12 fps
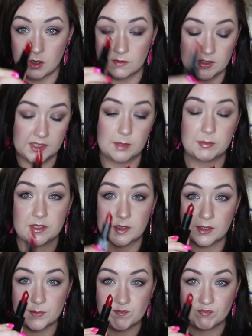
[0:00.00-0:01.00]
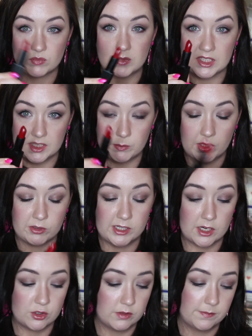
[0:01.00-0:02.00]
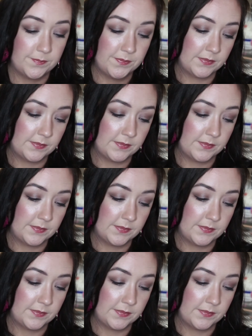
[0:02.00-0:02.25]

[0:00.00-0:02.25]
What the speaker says: of this lipstick. Let's see my reaction.